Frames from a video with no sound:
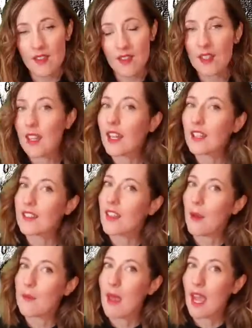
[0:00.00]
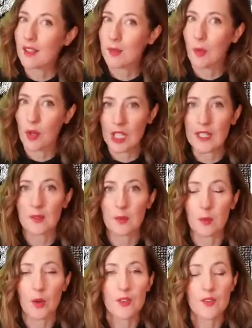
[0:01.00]
The night that Max wore his
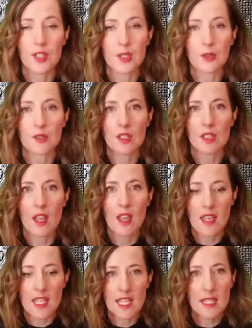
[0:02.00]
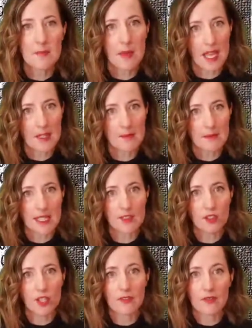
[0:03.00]
wolf suit, he made
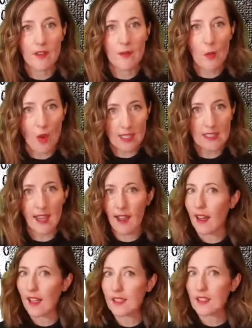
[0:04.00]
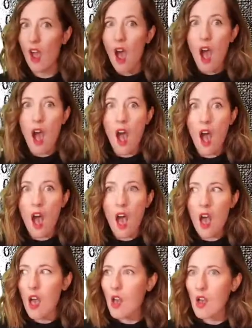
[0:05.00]
mischief of one kind.
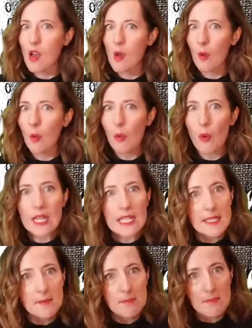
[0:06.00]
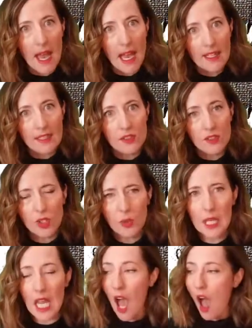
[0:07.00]
What is Max
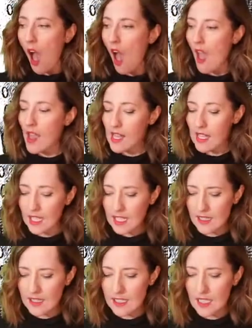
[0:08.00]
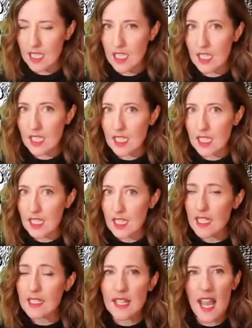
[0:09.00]
doing?
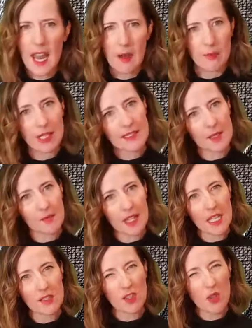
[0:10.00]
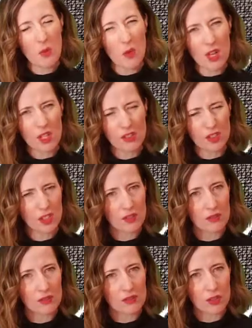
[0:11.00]
He's hammering something into the wall.
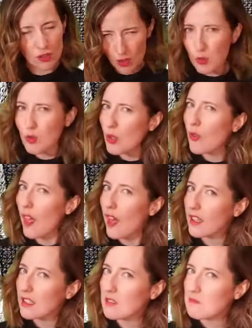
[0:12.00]
Should you do that?